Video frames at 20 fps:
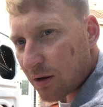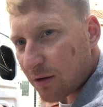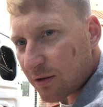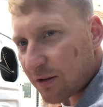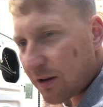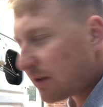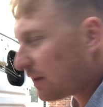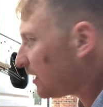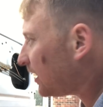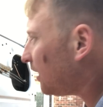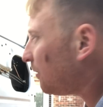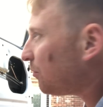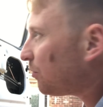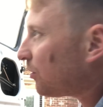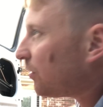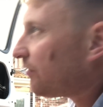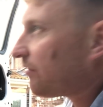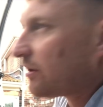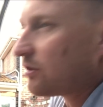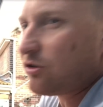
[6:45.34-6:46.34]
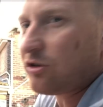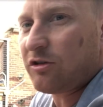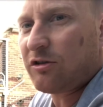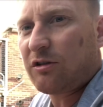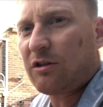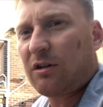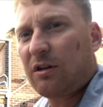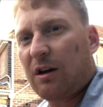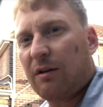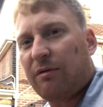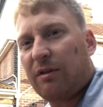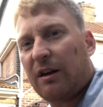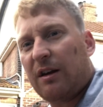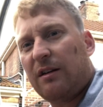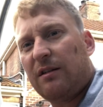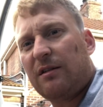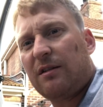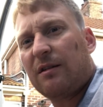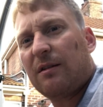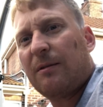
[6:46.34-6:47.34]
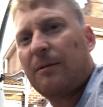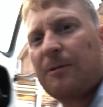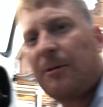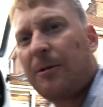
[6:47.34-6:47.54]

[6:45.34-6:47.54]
See that? But if I just give these,